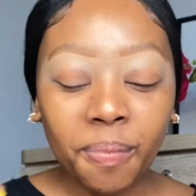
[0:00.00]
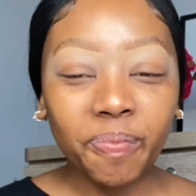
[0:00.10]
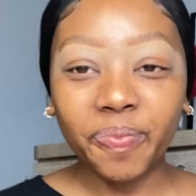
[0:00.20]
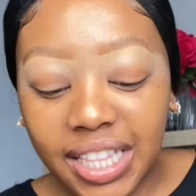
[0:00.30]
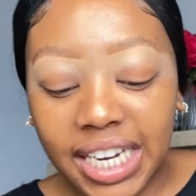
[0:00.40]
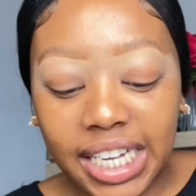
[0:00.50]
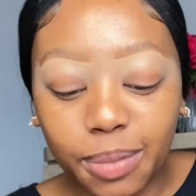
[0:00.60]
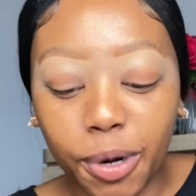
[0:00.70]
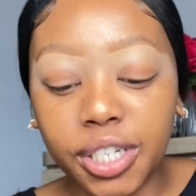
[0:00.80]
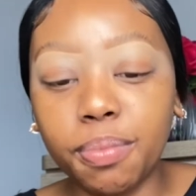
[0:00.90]
And the next
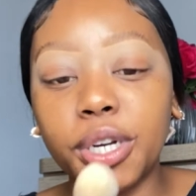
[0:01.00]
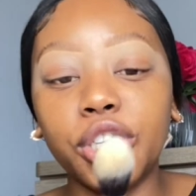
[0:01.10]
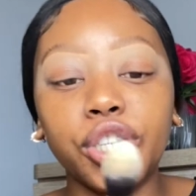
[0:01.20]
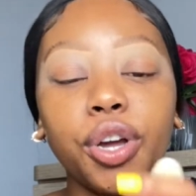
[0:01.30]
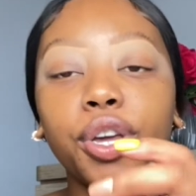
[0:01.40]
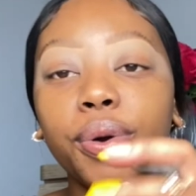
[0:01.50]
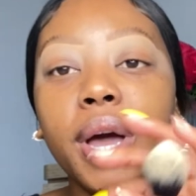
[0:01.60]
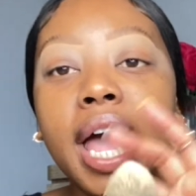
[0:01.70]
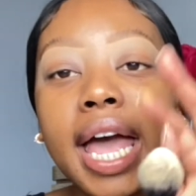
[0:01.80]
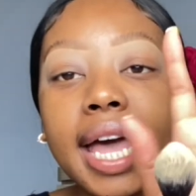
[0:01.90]
brush I'm going to show you
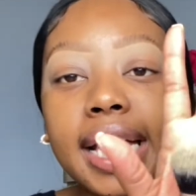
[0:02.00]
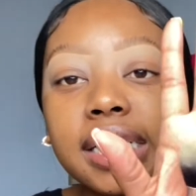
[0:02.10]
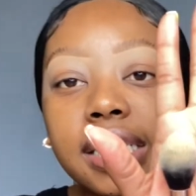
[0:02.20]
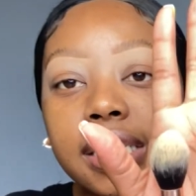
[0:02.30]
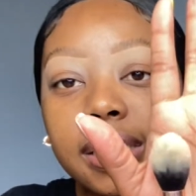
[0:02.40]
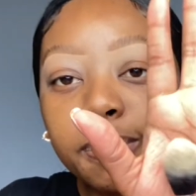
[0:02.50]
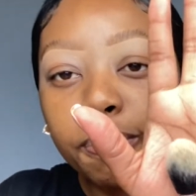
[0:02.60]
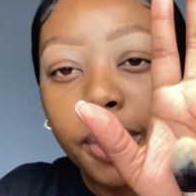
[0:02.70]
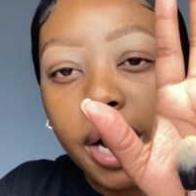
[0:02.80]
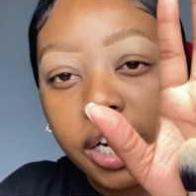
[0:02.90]
is this
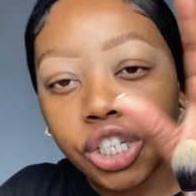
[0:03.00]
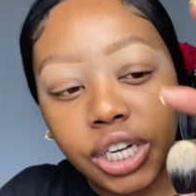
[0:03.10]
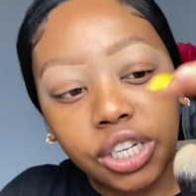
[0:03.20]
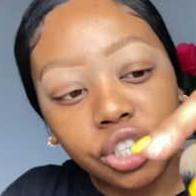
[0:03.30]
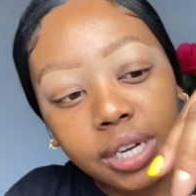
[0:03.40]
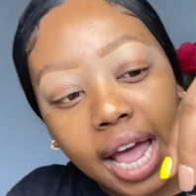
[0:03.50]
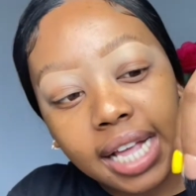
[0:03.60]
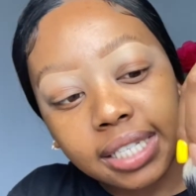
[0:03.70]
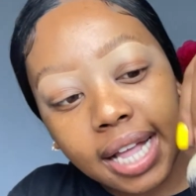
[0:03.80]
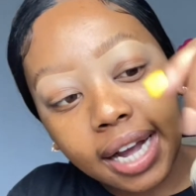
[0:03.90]
brush. It
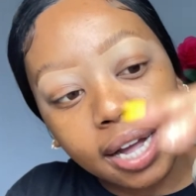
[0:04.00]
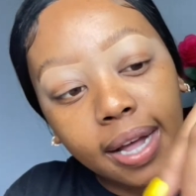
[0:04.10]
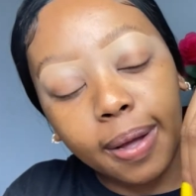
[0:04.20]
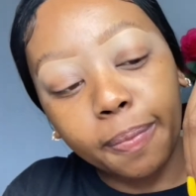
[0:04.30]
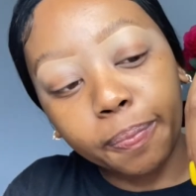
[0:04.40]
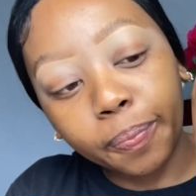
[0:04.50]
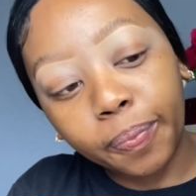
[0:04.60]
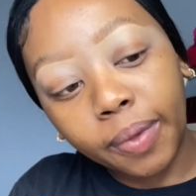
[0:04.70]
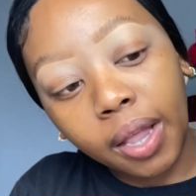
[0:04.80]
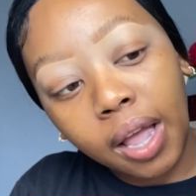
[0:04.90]
has like
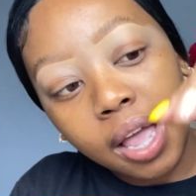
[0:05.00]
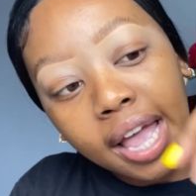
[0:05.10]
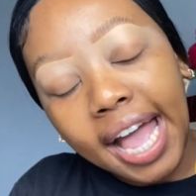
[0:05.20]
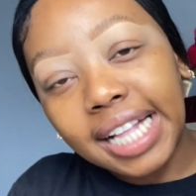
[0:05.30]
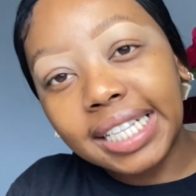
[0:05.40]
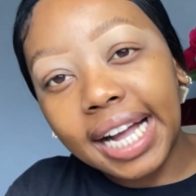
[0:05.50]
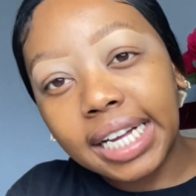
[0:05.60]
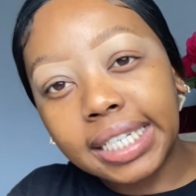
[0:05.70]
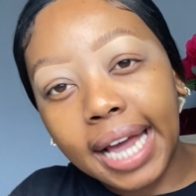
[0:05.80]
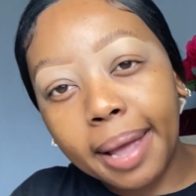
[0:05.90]
it's like a
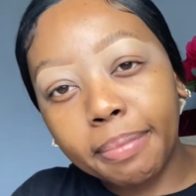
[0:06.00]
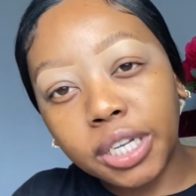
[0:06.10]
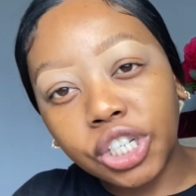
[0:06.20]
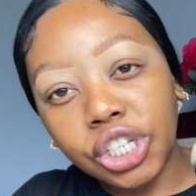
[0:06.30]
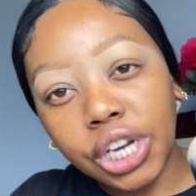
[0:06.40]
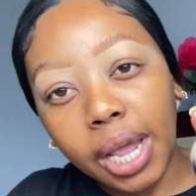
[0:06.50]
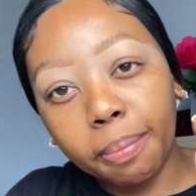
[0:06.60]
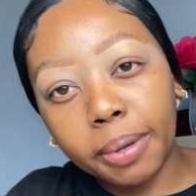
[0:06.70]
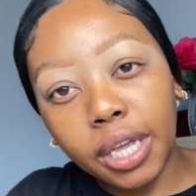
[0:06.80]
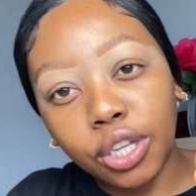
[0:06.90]
diamond
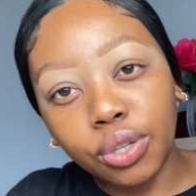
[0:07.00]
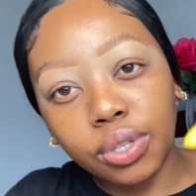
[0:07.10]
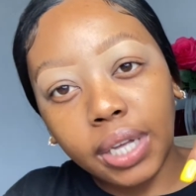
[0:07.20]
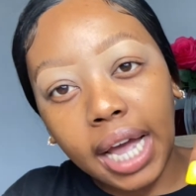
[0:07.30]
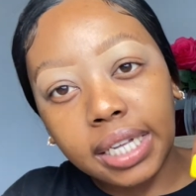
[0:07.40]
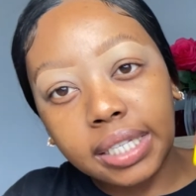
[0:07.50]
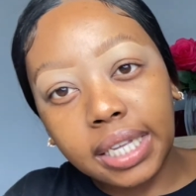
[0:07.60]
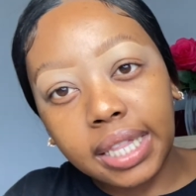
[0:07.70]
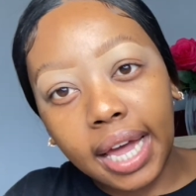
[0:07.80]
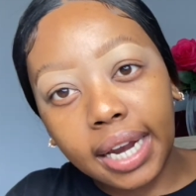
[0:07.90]
shape. Can you guys
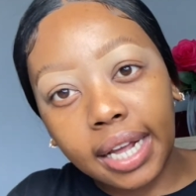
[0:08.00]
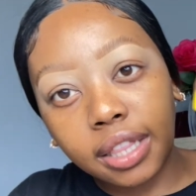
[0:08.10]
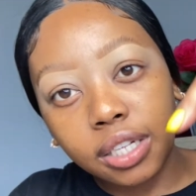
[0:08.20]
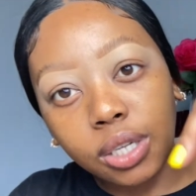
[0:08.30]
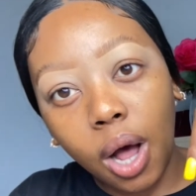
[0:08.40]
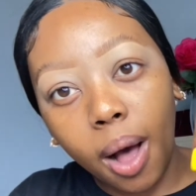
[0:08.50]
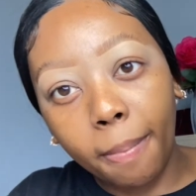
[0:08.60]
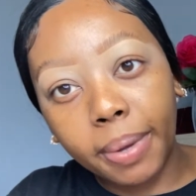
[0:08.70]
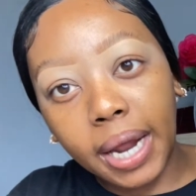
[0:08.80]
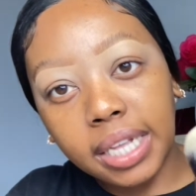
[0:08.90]
see that at the
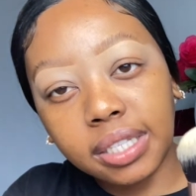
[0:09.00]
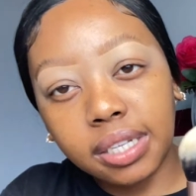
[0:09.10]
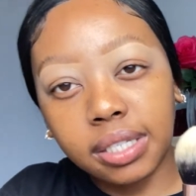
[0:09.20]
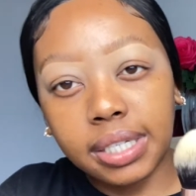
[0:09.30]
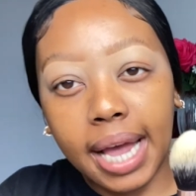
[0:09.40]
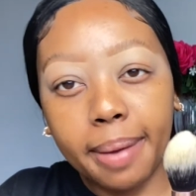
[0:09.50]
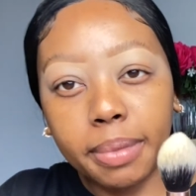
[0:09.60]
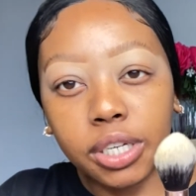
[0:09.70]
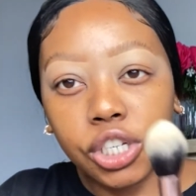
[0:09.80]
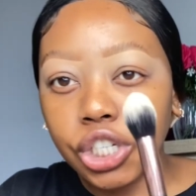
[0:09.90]
top? It has this
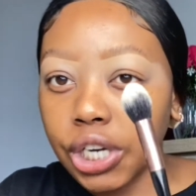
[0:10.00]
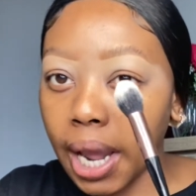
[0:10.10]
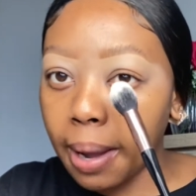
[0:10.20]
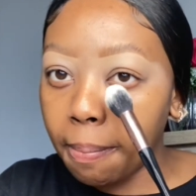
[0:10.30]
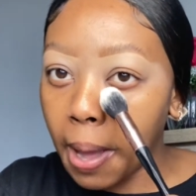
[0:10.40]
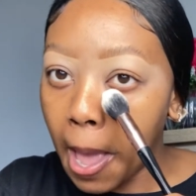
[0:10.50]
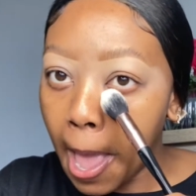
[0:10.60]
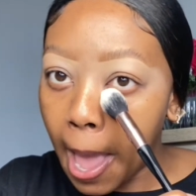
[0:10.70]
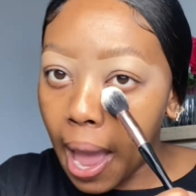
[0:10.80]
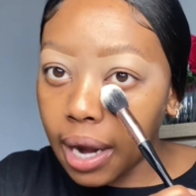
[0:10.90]
diamond shape,
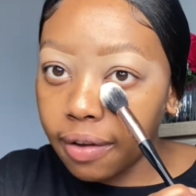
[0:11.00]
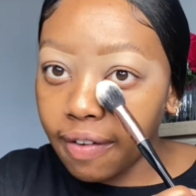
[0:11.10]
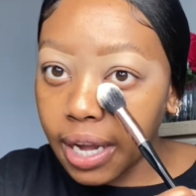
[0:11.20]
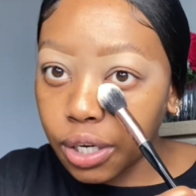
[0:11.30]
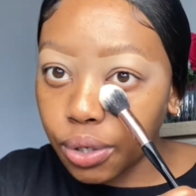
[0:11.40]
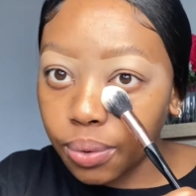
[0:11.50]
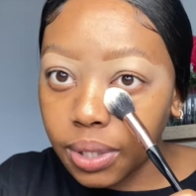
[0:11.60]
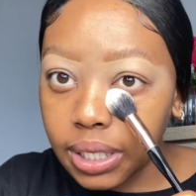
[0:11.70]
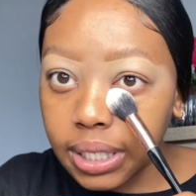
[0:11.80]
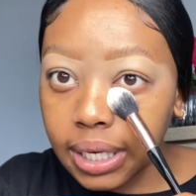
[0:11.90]
and if I do
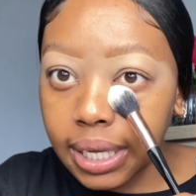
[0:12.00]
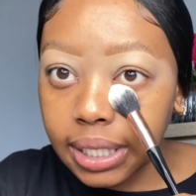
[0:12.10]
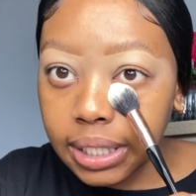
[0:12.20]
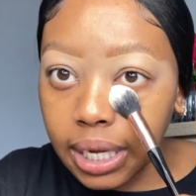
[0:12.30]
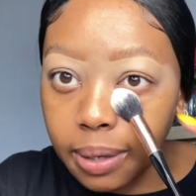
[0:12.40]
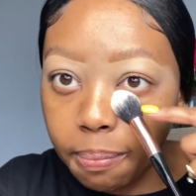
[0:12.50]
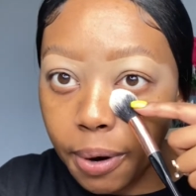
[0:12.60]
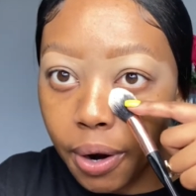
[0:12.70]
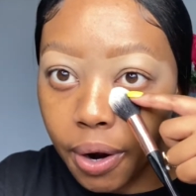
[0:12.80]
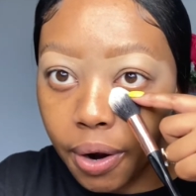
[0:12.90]
this, it gets in
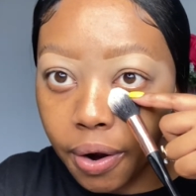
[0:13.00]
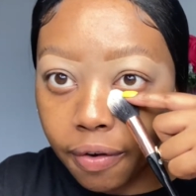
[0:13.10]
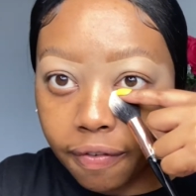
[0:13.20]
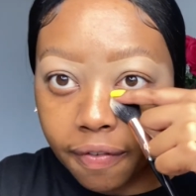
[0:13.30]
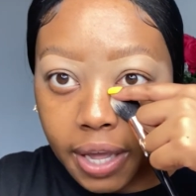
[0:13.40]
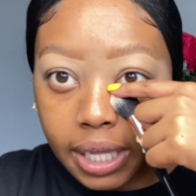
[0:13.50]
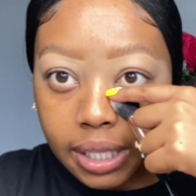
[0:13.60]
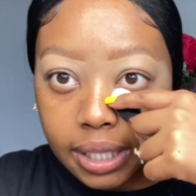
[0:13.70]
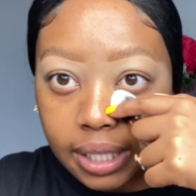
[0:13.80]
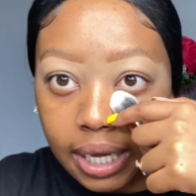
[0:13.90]

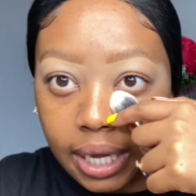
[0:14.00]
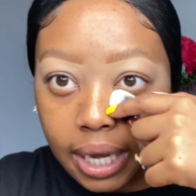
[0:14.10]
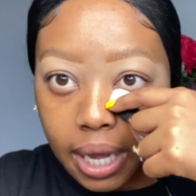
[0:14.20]
perfectly